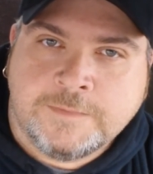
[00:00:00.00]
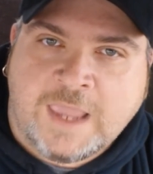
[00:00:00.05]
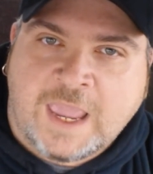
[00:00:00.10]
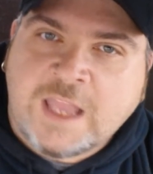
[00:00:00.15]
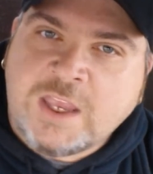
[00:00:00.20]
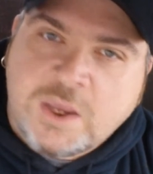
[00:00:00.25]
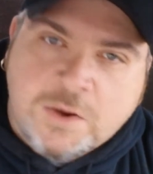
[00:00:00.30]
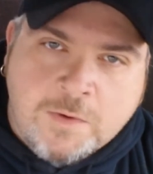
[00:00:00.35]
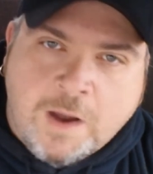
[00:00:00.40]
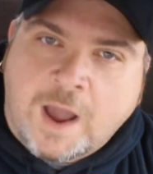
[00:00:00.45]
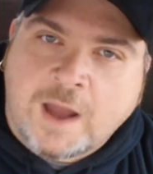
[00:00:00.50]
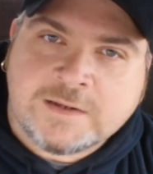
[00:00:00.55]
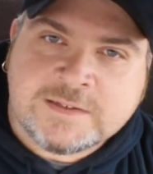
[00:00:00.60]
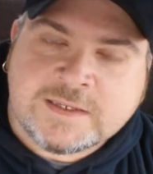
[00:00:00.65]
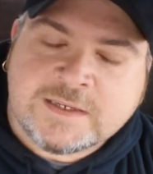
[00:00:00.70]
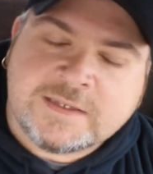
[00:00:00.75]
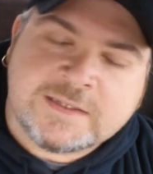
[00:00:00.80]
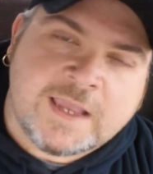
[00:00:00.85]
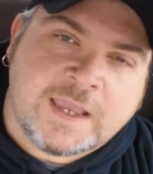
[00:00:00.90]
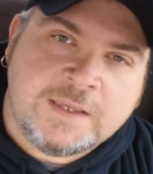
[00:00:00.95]
Can you
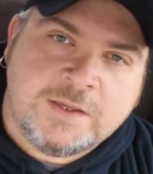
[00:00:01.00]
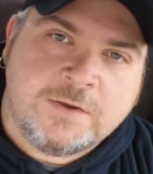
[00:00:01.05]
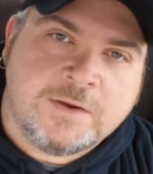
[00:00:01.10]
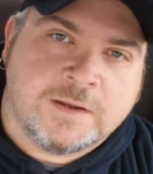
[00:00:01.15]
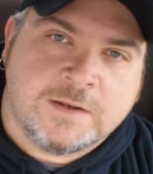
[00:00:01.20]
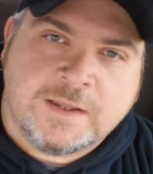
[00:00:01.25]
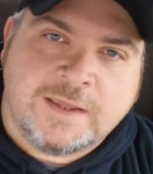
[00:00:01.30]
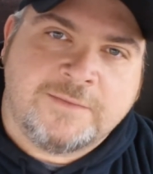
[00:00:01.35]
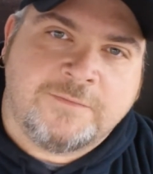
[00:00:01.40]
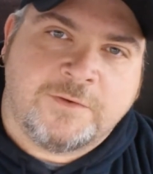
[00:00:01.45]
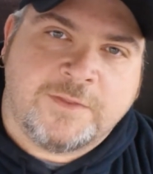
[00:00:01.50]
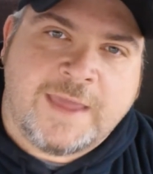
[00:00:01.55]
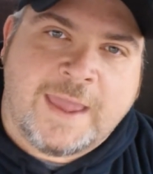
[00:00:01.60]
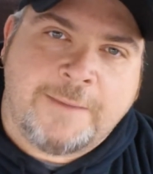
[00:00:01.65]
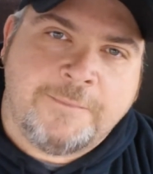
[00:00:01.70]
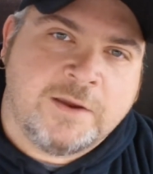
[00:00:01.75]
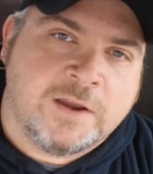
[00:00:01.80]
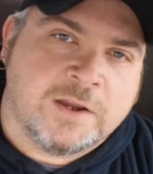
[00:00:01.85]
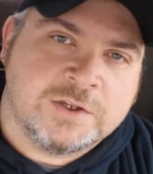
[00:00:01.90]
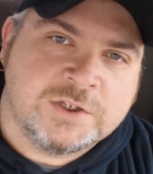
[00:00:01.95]
honestly say you can live with
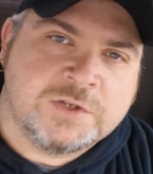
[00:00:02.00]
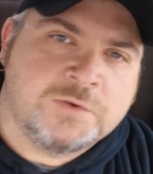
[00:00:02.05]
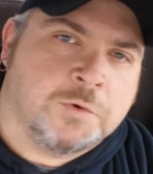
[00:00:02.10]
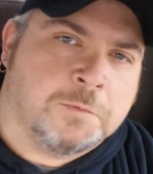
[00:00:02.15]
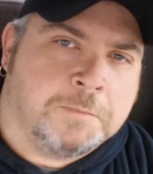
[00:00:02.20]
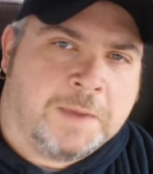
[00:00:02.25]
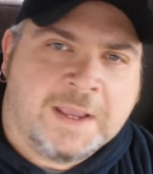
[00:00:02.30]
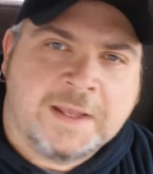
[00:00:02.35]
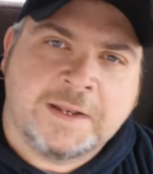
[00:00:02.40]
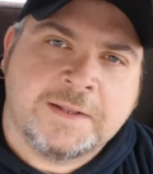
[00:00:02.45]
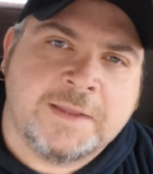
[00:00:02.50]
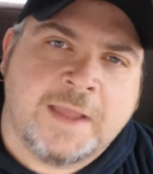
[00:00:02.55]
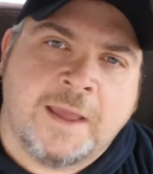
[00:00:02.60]
that because you were being a